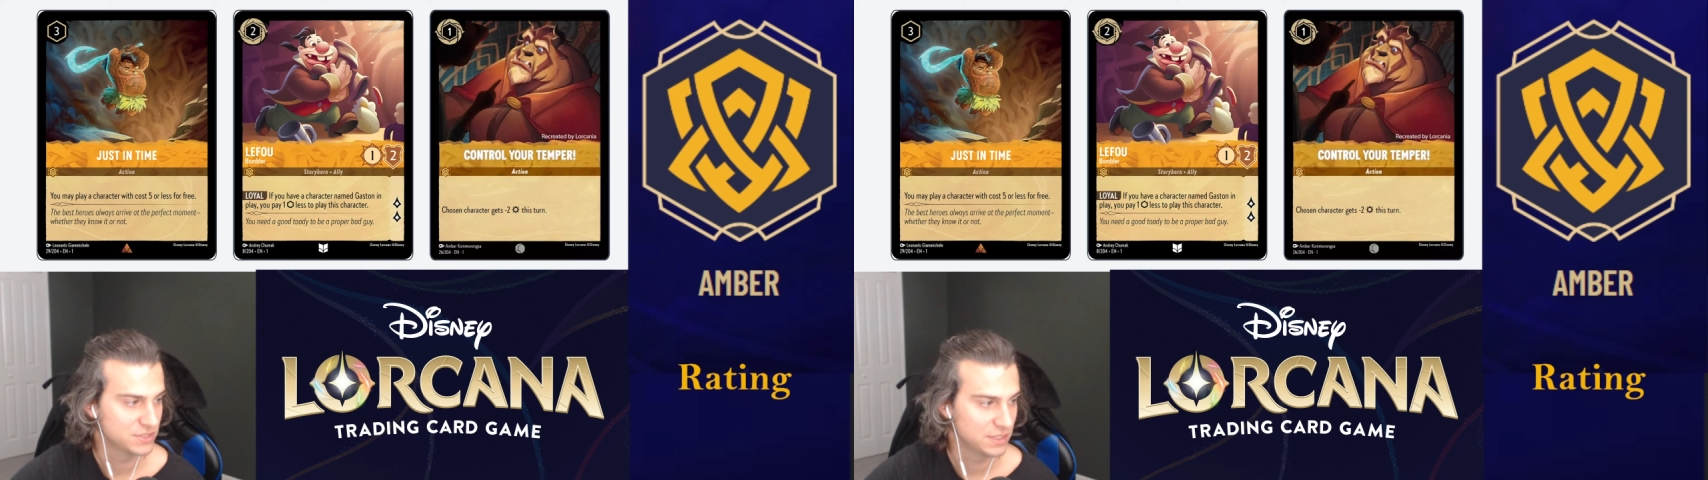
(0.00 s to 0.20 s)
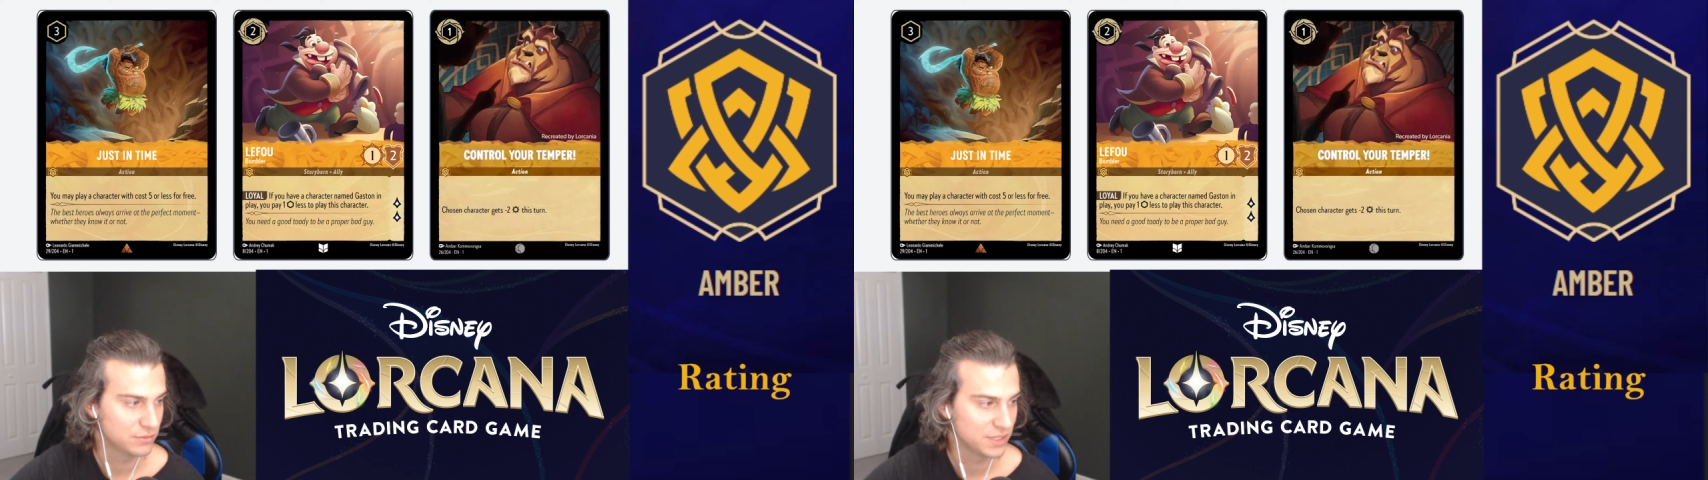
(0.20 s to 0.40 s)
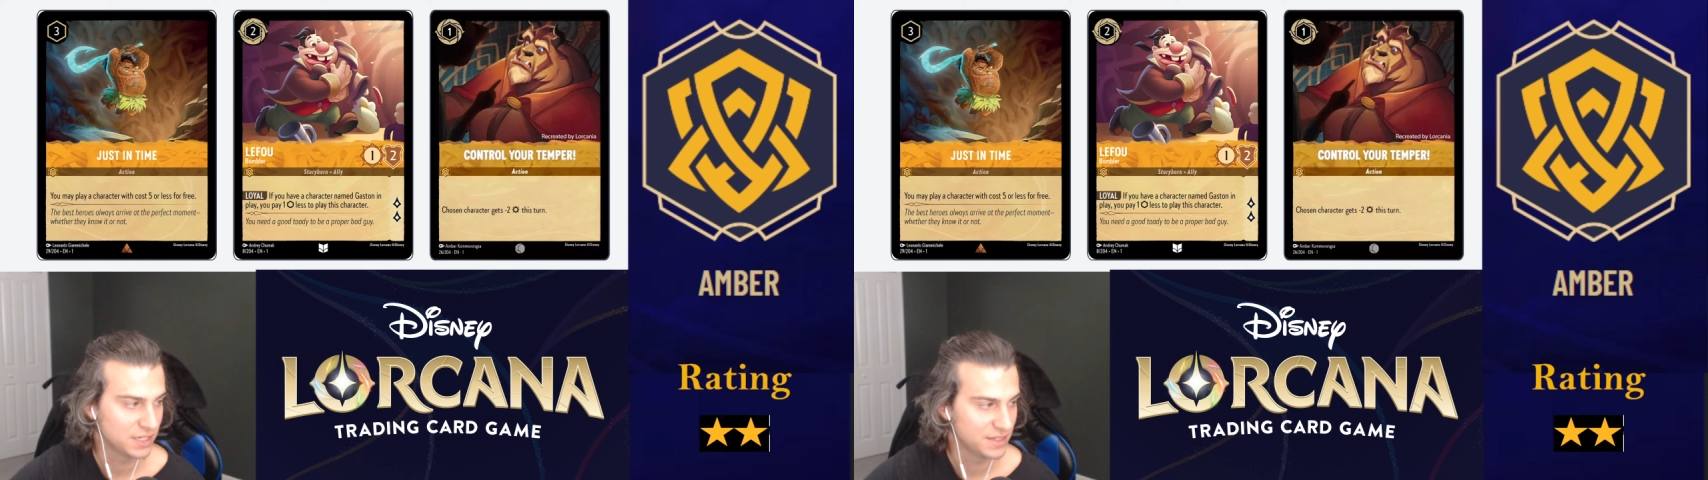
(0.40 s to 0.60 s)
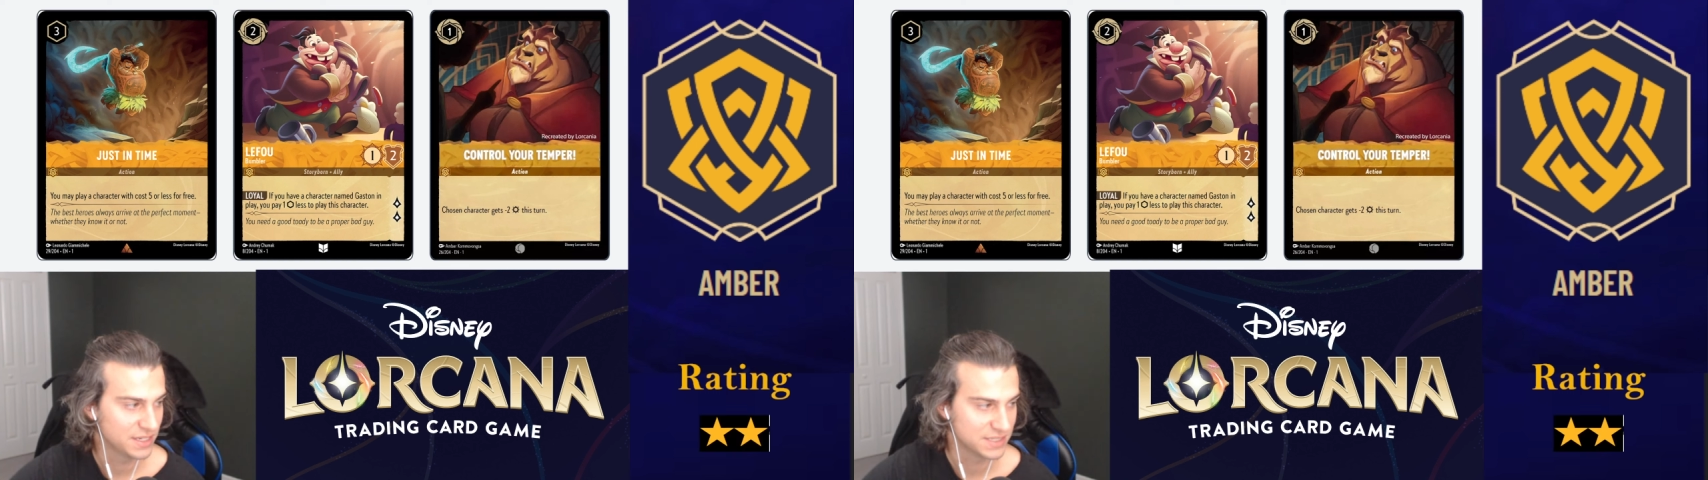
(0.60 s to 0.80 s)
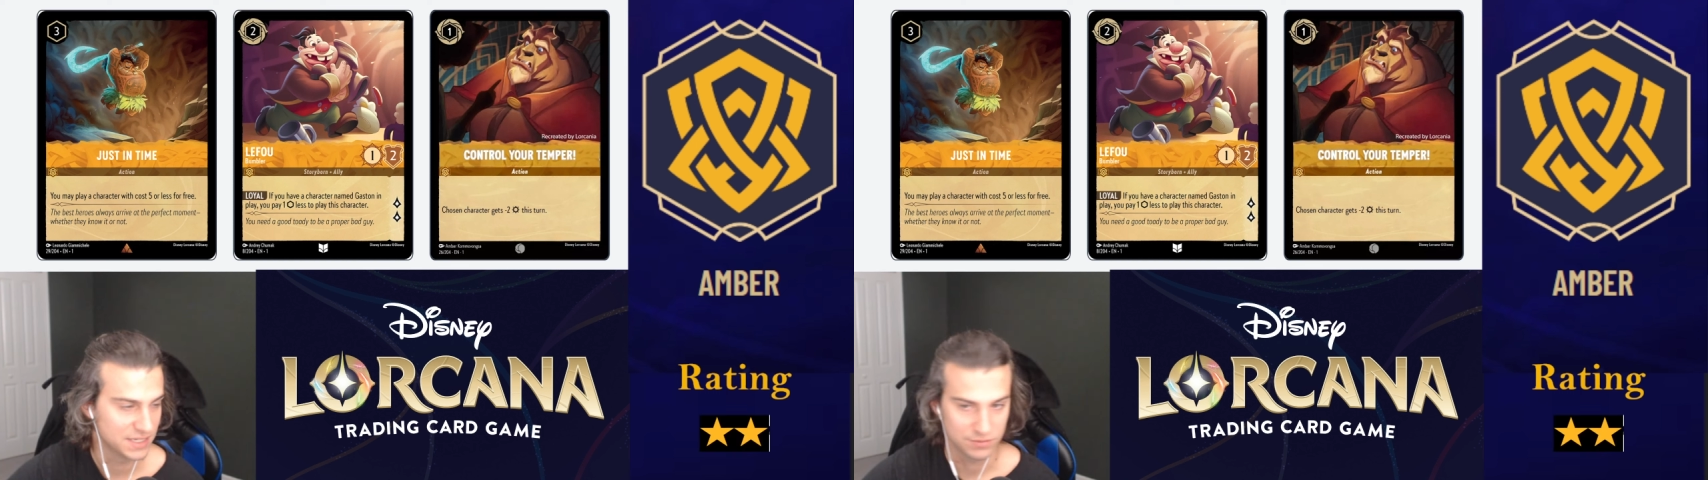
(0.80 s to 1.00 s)
Not really anything
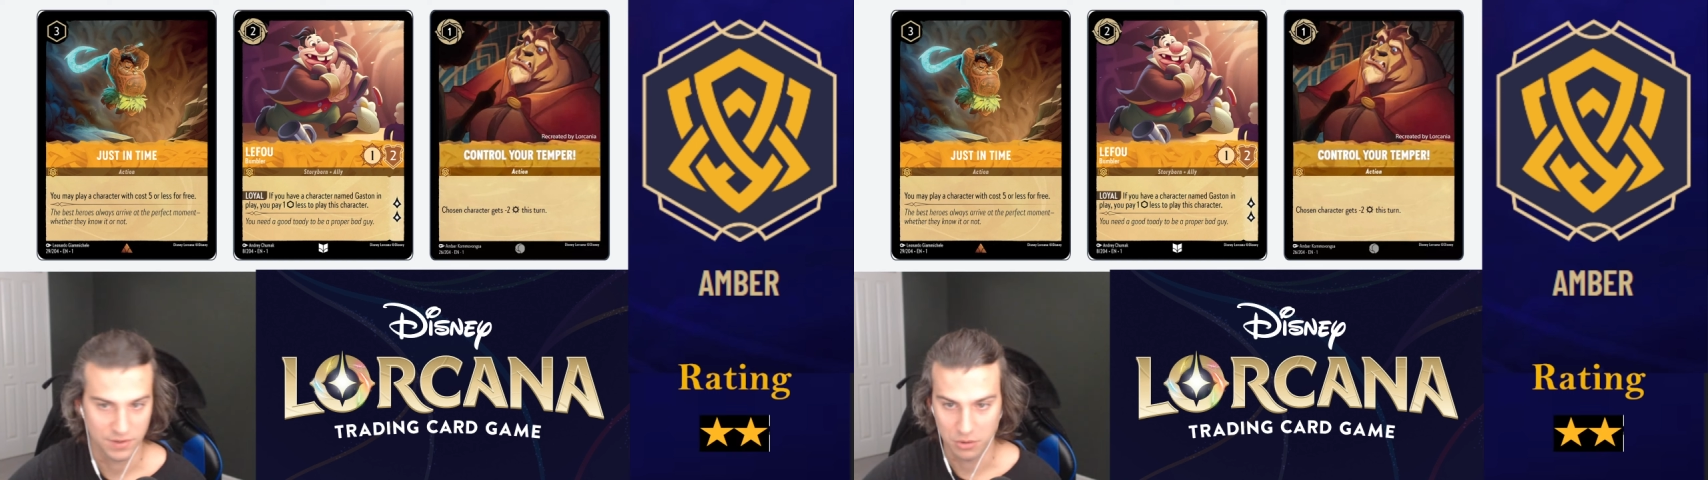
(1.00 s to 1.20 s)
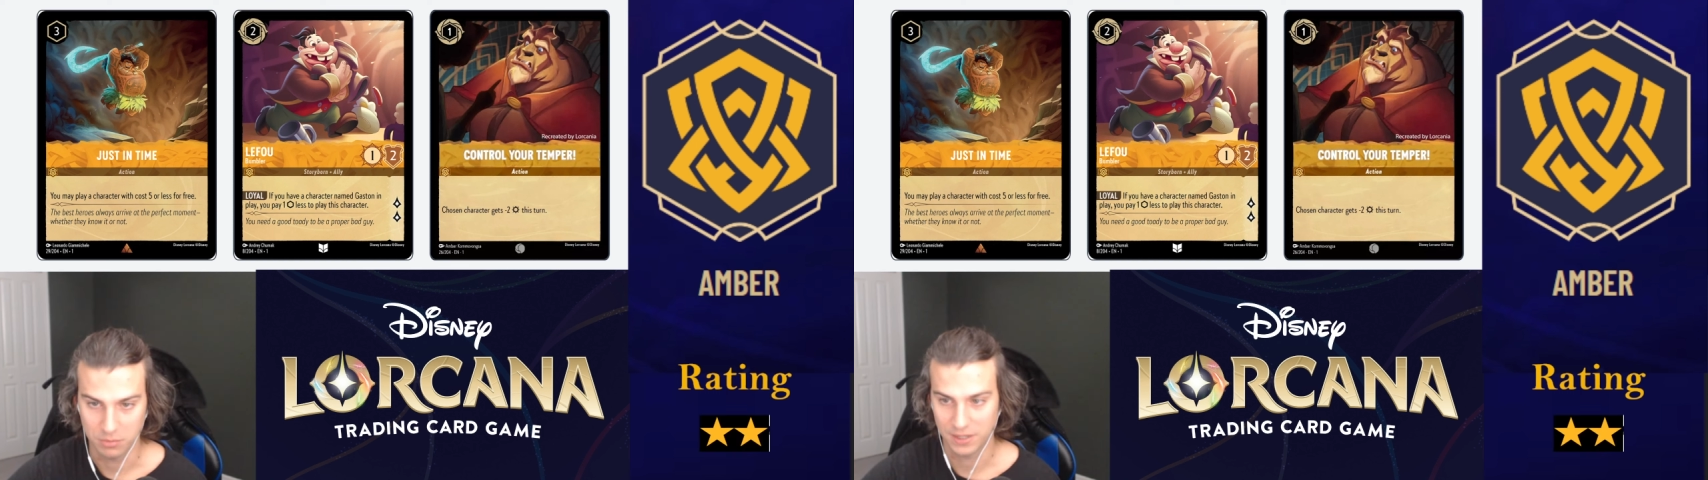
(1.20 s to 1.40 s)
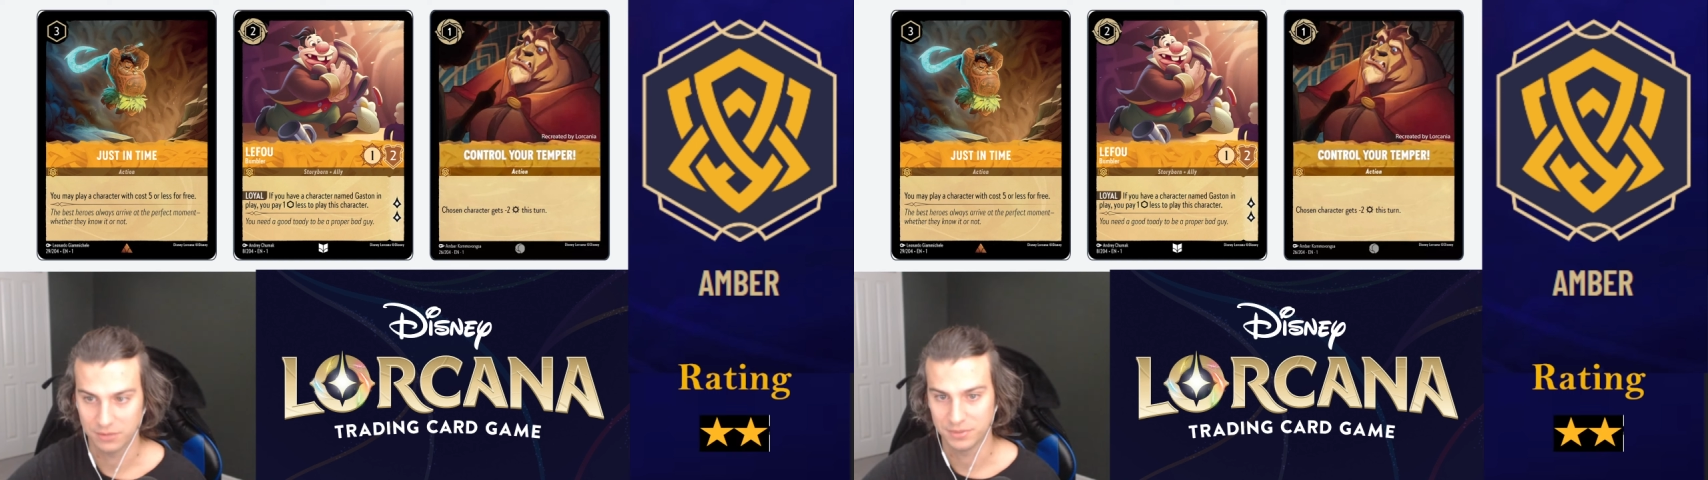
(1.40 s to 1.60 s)
exciting to write home about,